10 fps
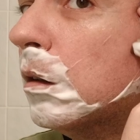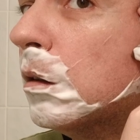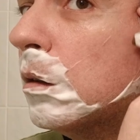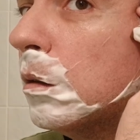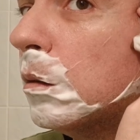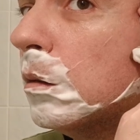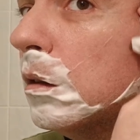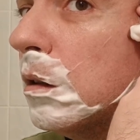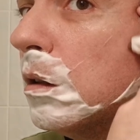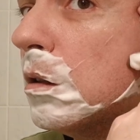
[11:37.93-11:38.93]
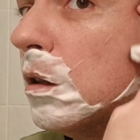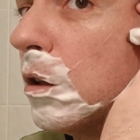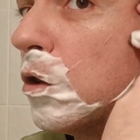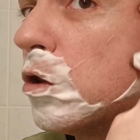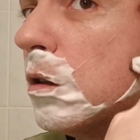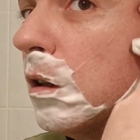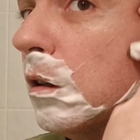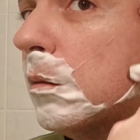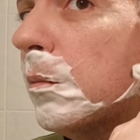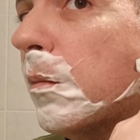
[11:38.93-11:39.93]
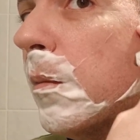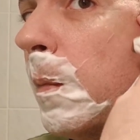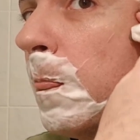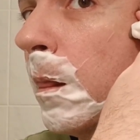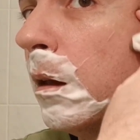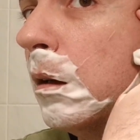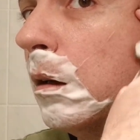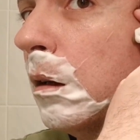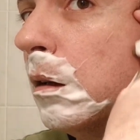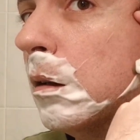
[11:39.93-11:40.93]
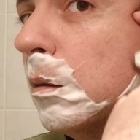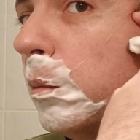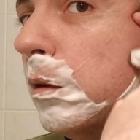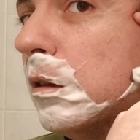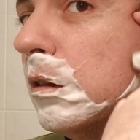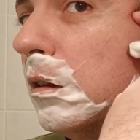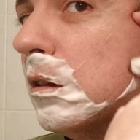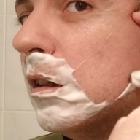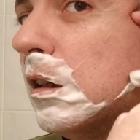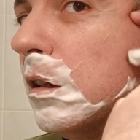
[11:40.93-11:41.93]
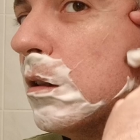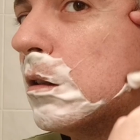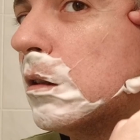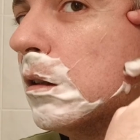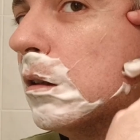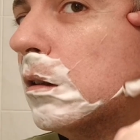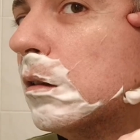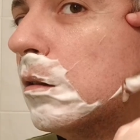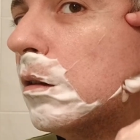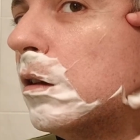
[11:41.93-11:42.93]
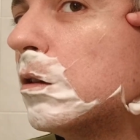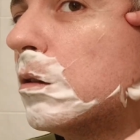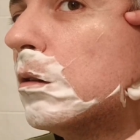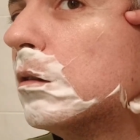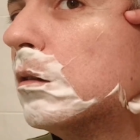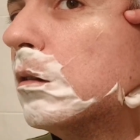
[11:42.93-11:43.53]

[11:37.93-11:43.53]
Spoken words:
So this is actually pretty nice razor.